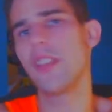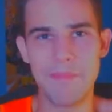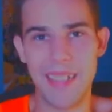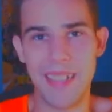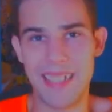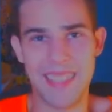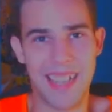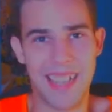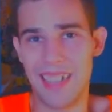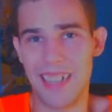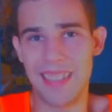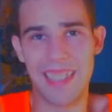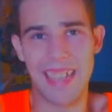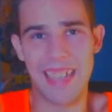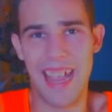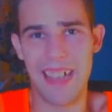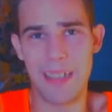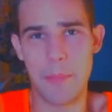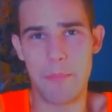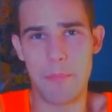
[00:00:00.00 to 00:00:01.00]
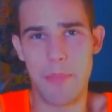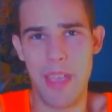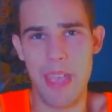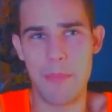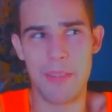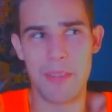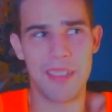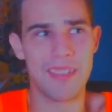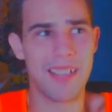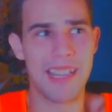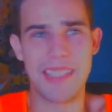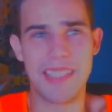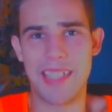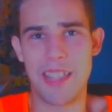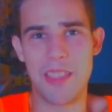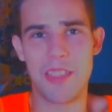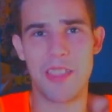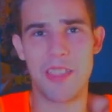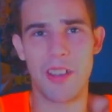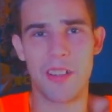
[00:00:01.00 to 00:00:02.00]
It's kind of like Alabama in
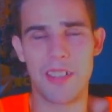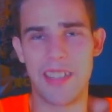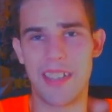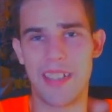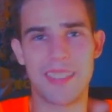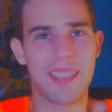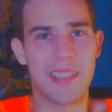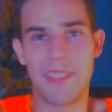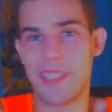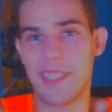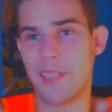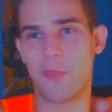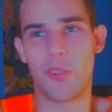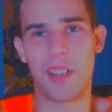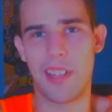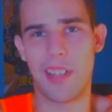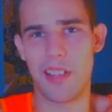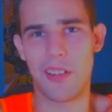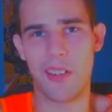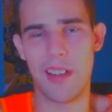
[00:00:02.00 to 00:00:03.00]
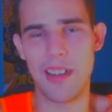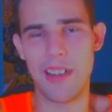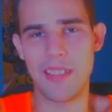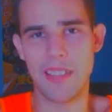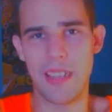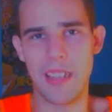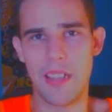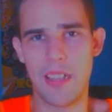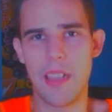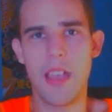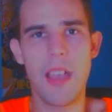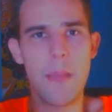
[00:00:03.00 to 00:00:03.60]
1930. It's like it's freaking crazy.